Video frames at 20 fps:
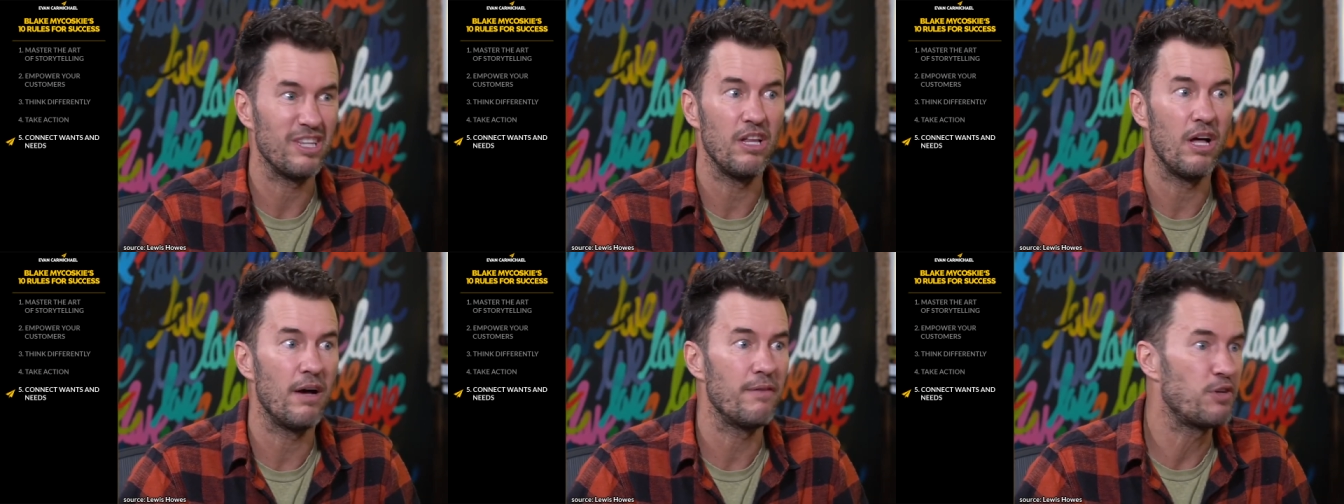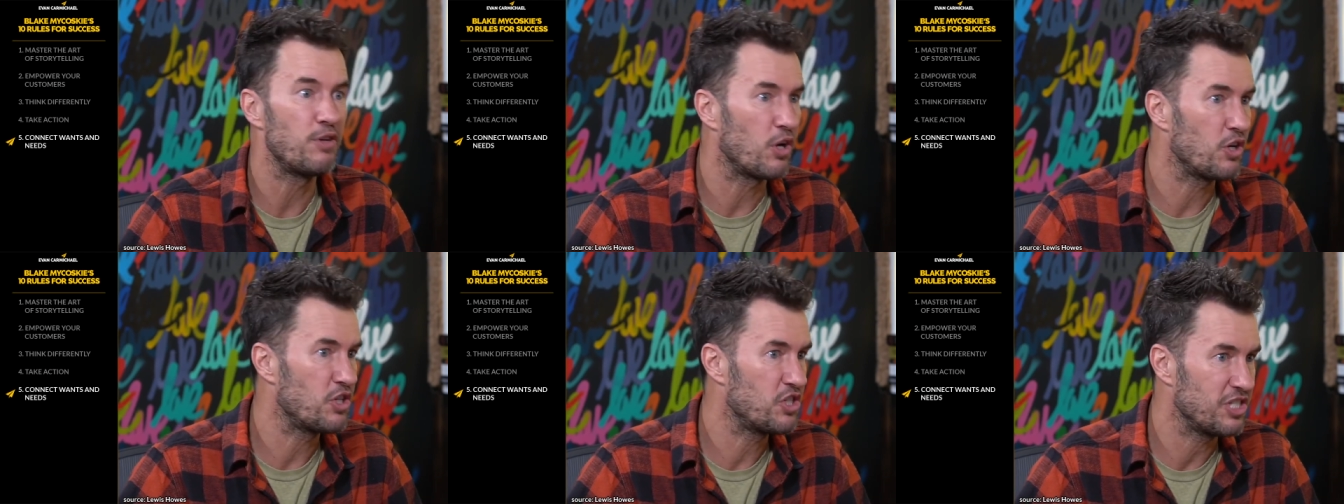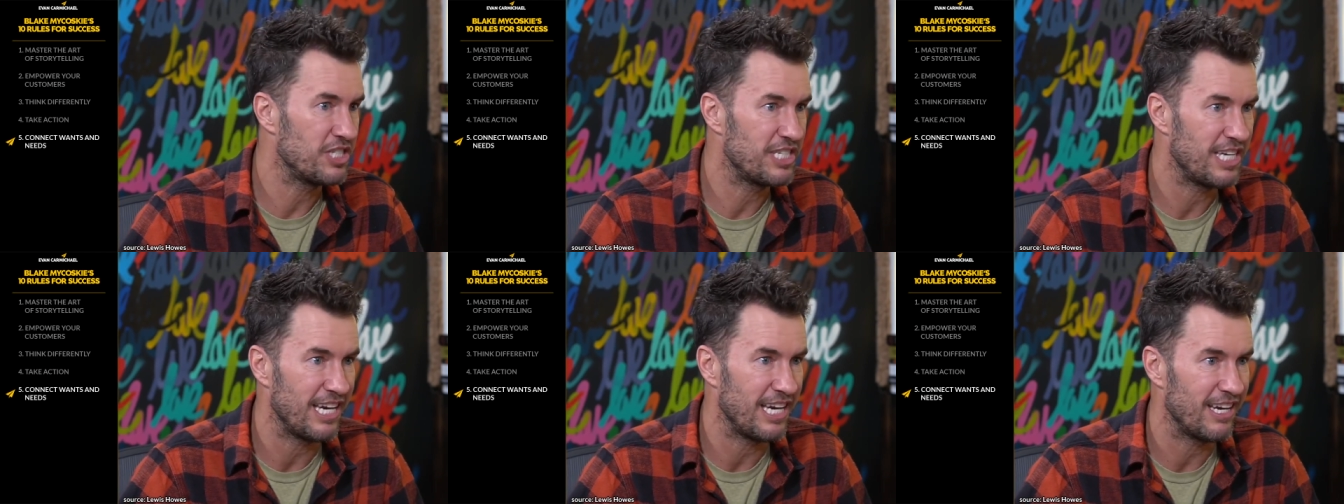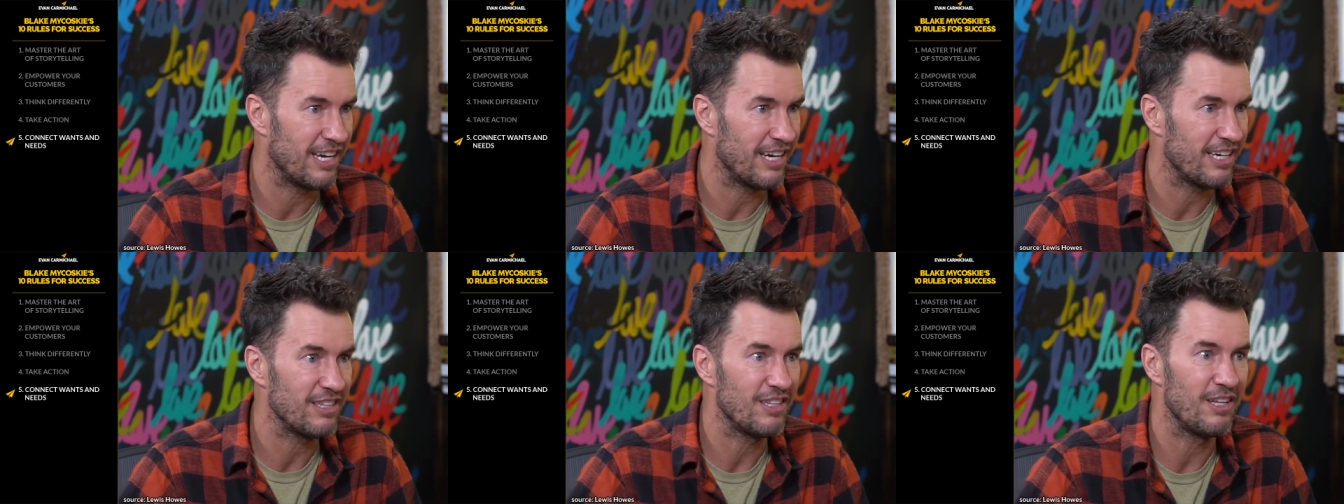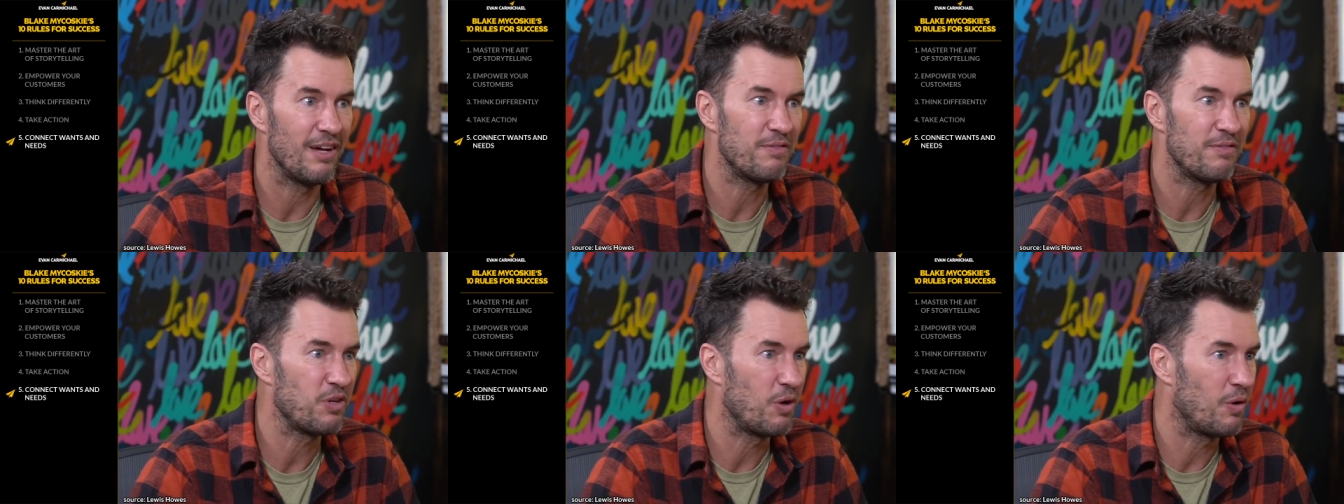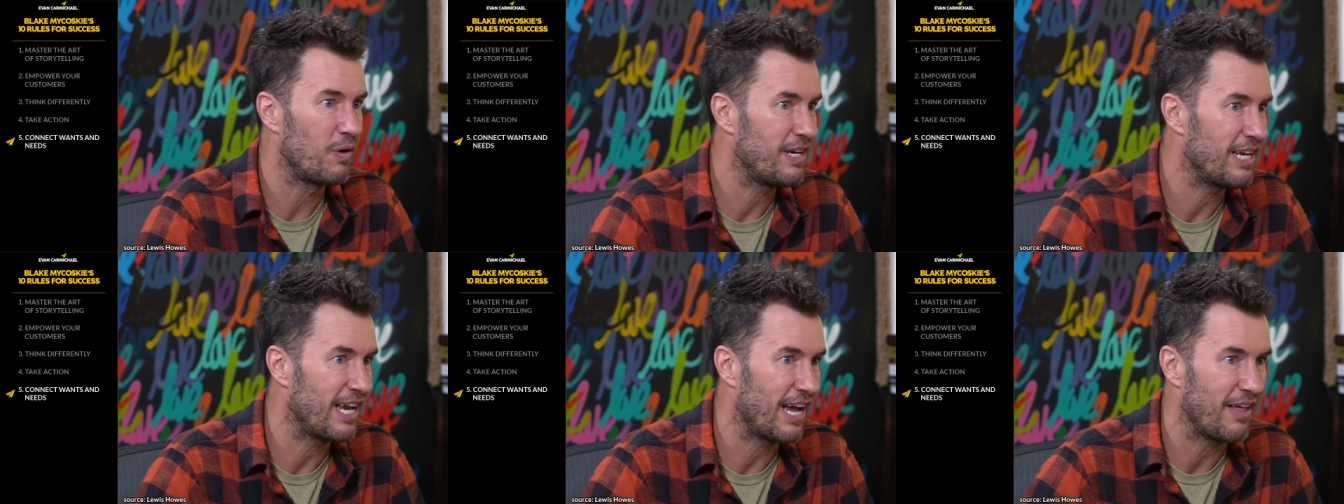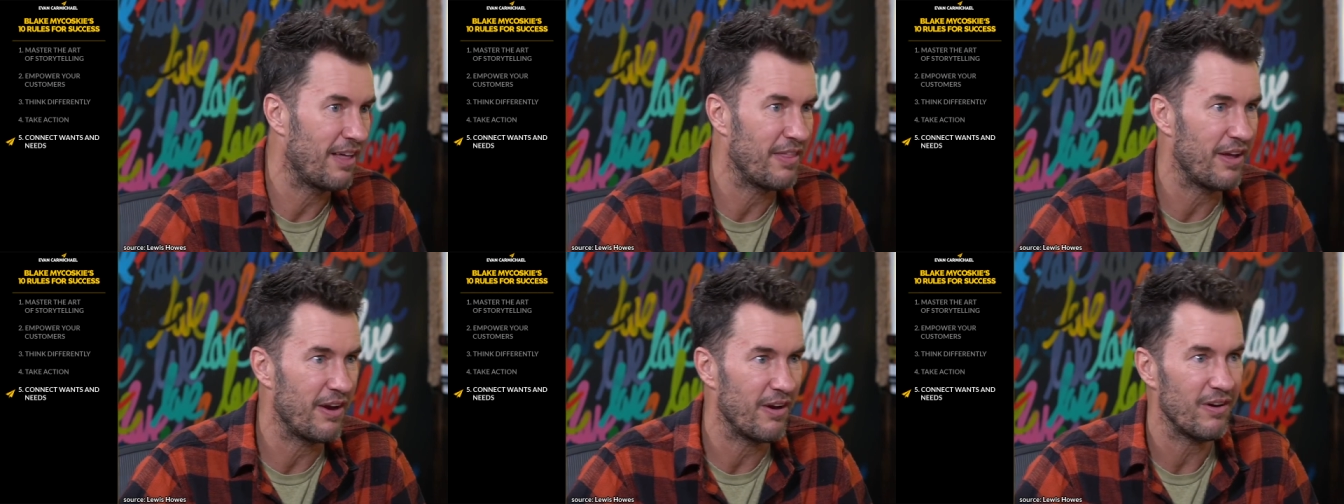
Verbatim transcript: loved Argentina, yeah, loved going down there.